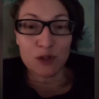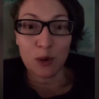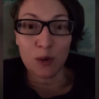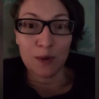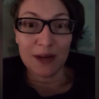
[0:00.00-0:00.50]

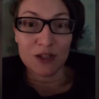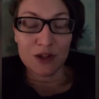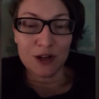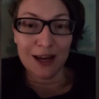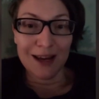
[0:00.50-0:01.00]
So
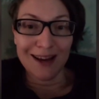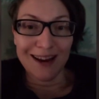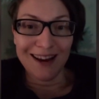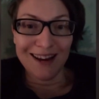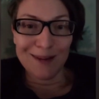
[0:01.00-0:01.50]

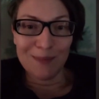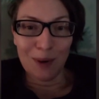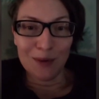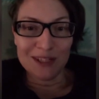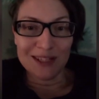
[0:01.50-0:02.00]
yesterday I
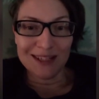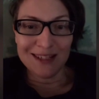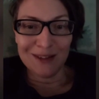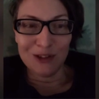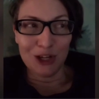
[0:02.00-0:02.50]

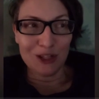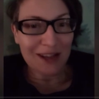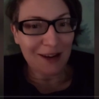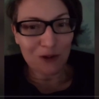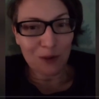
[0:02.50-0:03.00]
posted
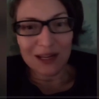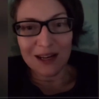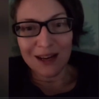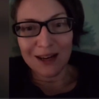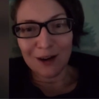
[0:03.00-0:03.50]
just after
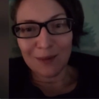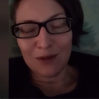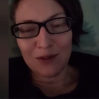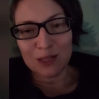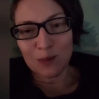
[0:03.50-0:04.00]
midnight on
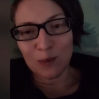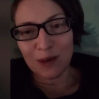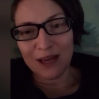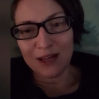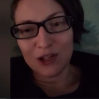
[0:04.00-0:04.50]
my Facebook
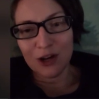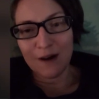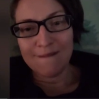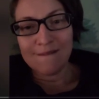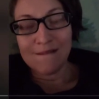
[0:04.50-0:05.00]
page
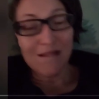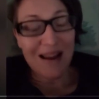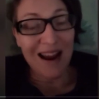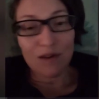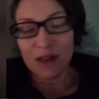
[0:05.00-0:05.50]

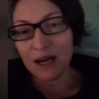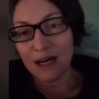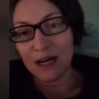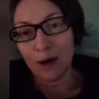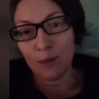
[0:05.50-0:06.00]
everything
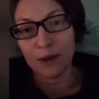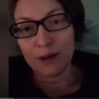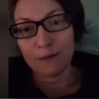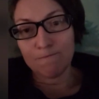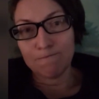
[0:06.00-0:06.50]
I need help
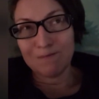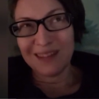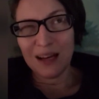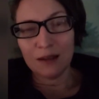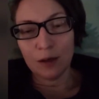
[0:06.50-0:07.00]
with
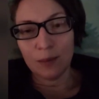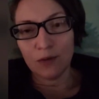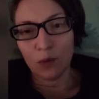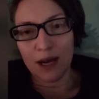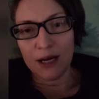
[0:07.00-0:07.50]
and a little bit
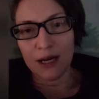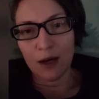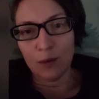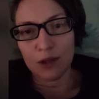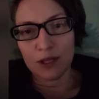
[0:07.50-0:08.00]
of I need
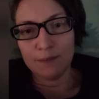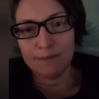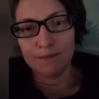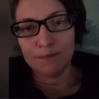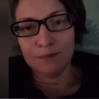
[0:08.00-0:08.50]
help with it.
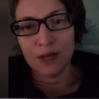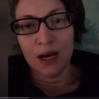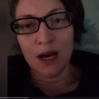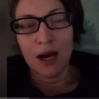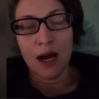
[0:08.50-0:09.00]

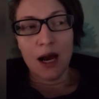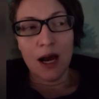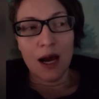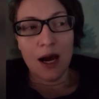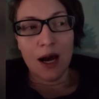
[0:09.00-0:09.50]

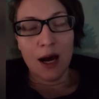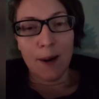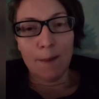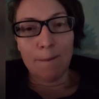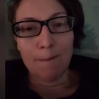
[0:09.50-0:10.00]

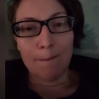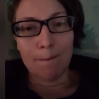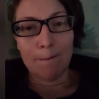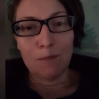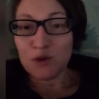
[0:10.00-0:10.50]

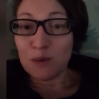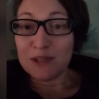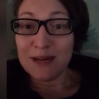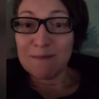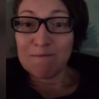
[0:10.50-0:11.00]
So we'll
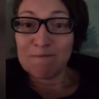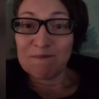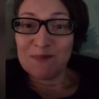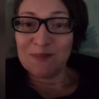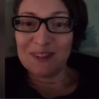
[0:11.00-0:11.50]
see.
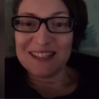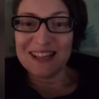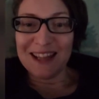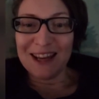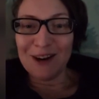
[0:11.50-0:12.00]
We'll
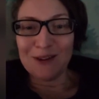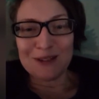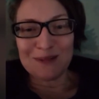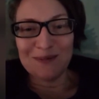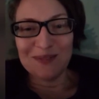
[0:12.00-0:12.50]
see how that
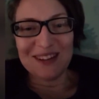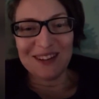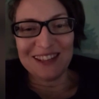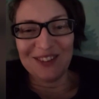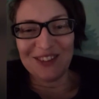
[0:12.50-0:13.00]
goes. We'll
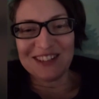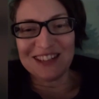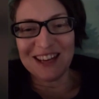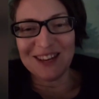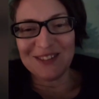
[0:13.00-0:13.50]
see what the
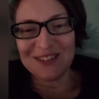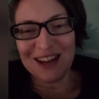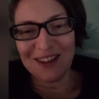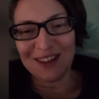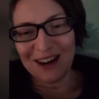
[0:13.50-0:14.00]
universe gives
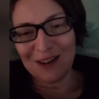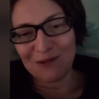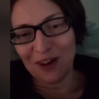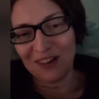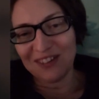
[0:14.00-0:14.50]
now that I
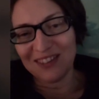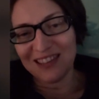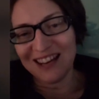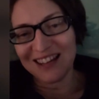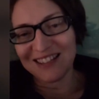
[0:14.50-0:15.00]
have followed
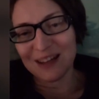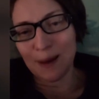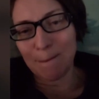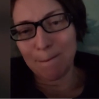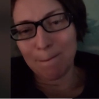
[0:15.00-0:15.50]
the next
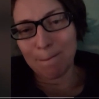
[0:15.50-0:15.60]
step.